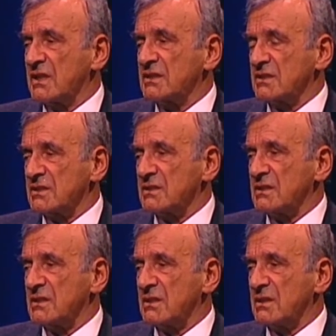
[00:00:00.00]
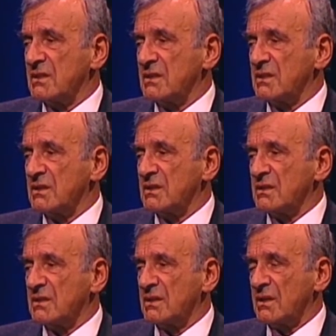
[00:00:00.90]
Daniel Goldhagen wrote
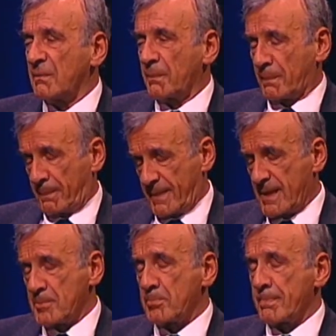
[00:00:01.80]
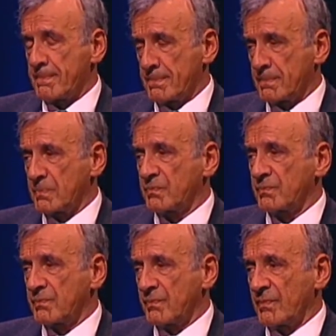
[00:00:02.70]
a book called Hitler's yeah. Willing Executioners.